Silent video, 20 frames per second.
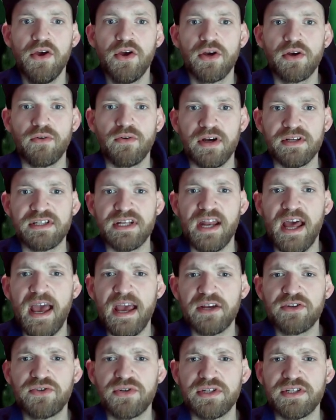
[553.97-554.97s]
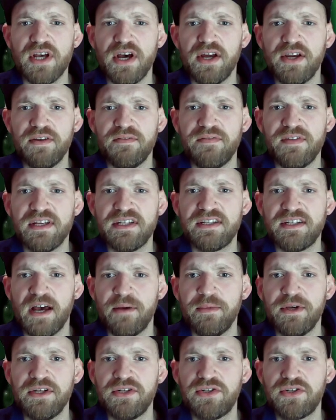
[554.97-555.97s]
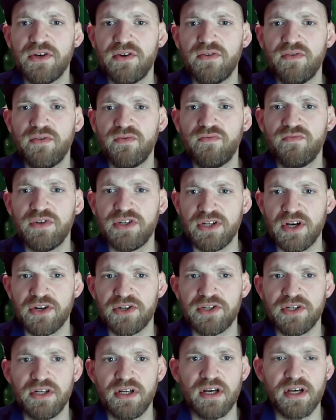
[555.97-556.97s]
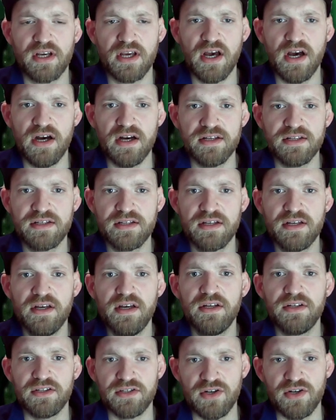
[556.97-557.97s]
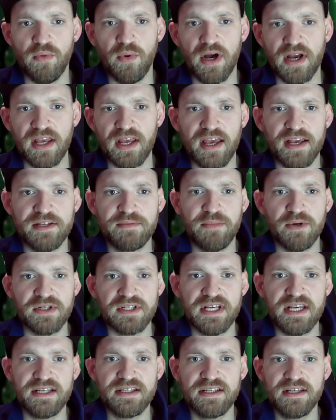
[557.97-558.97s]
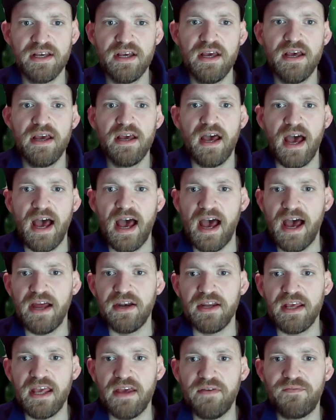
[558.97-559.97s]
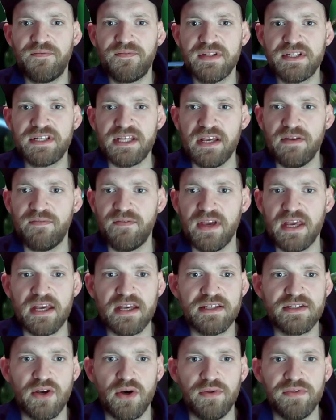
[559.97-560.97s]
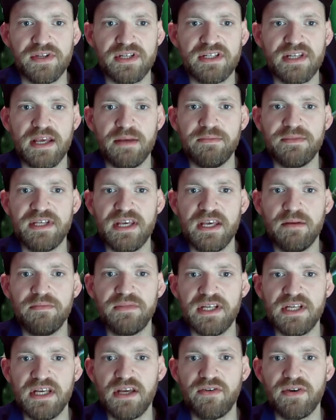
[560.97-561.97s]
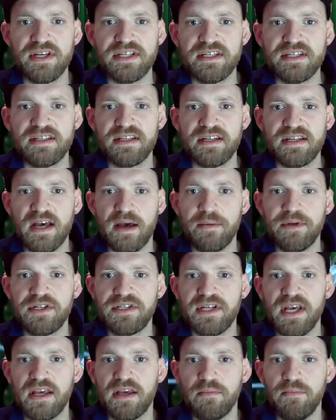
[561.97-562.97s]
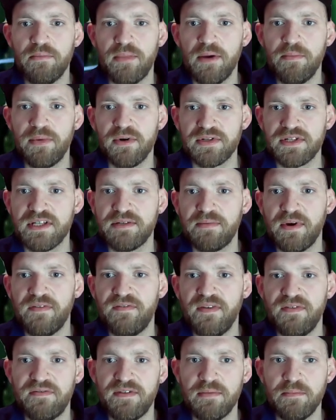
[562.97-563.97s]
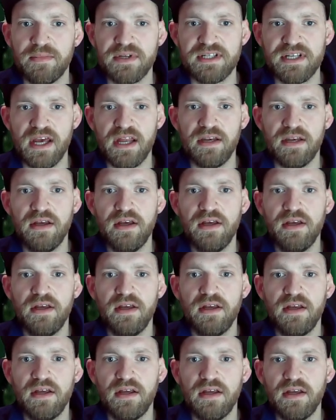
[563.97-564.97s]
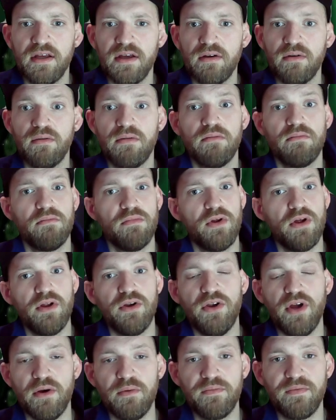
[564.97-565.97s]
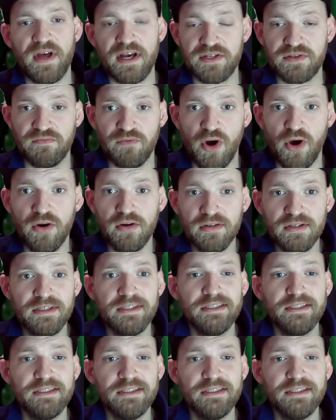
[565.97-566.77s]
Grants an extra turn if this damage reduction occurs. Does not work against bosses. And if C-fee is on the same team, decreases the damage taken by bosses by 15%. Nope, that's wrong.